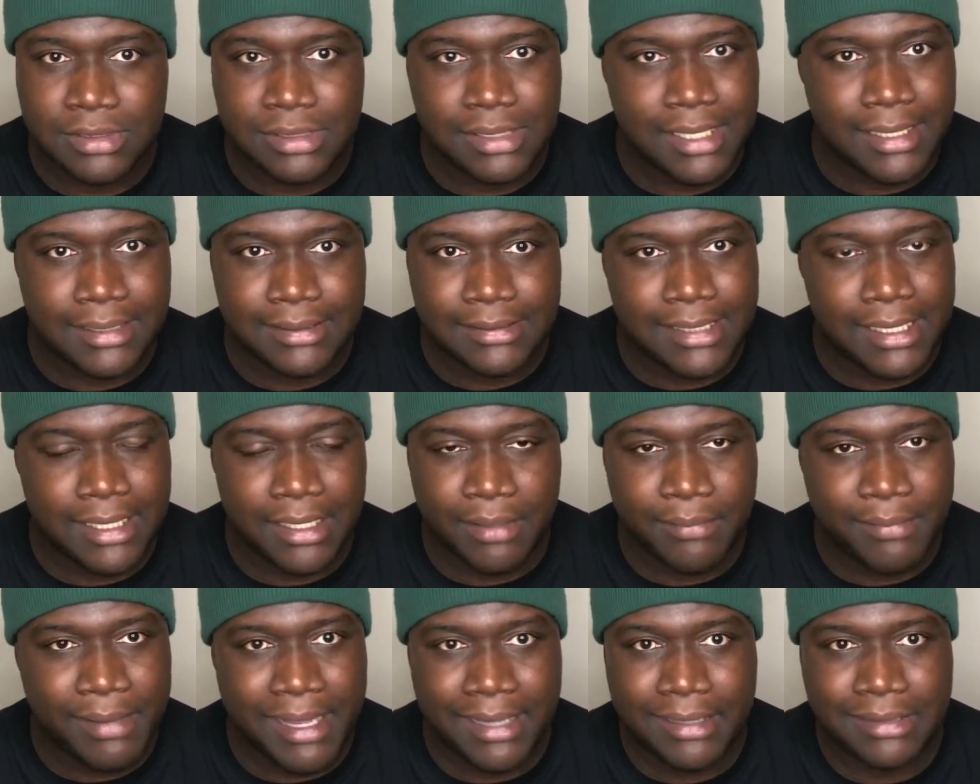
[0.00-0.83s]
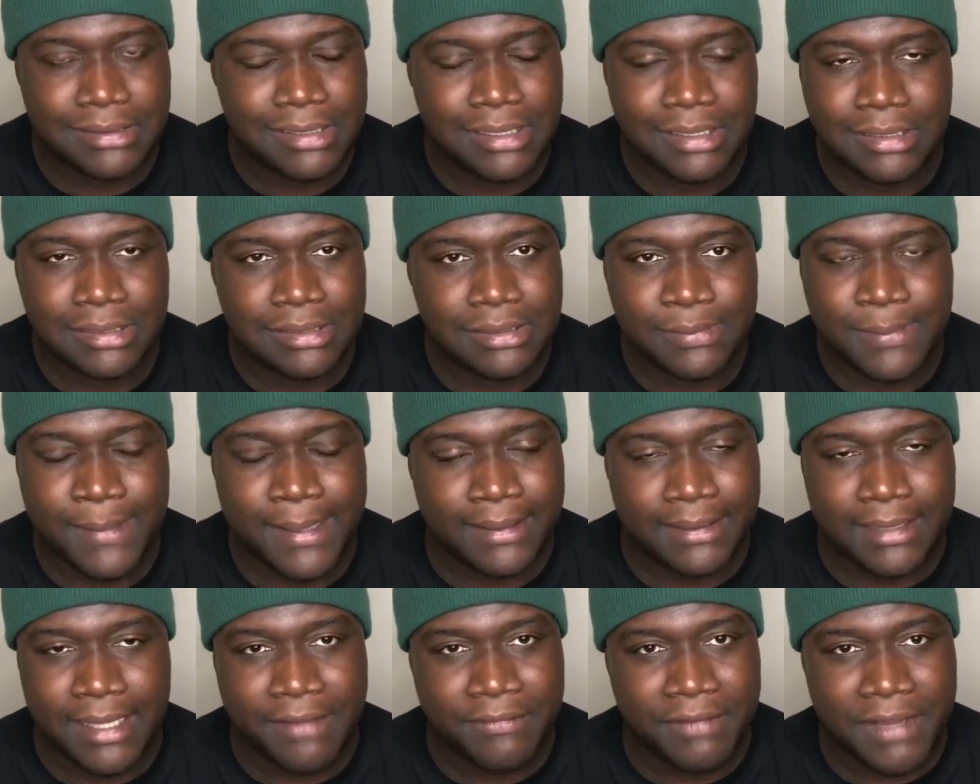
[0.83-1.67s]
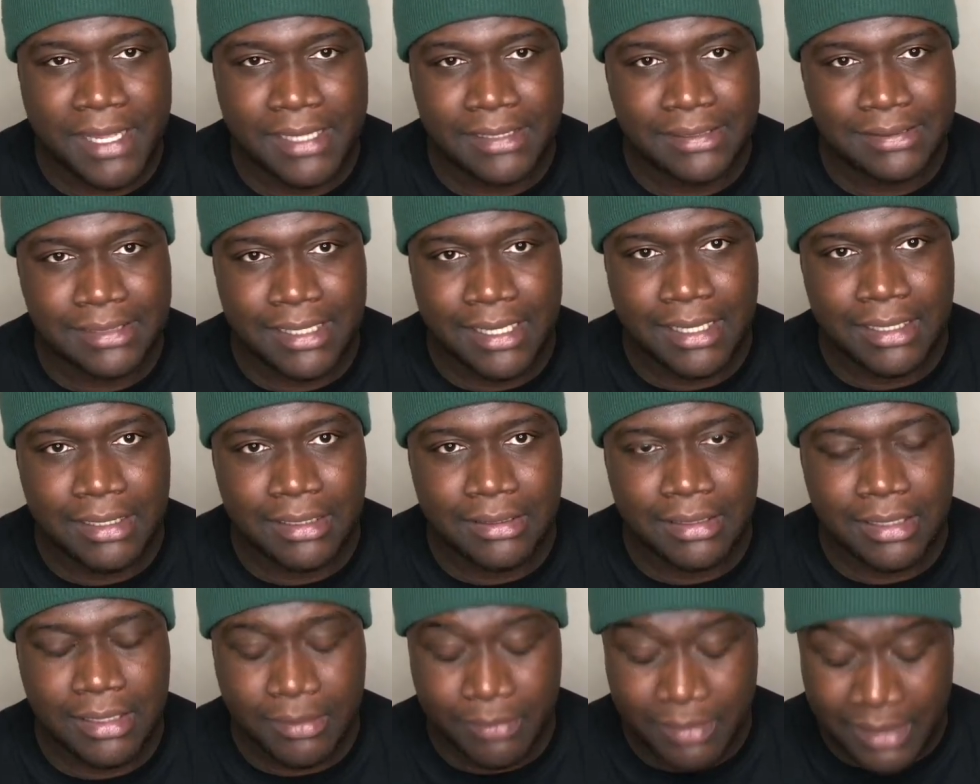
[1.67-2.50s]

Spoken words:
kind of taken aback because he didn't expect Le'Veon to say anything.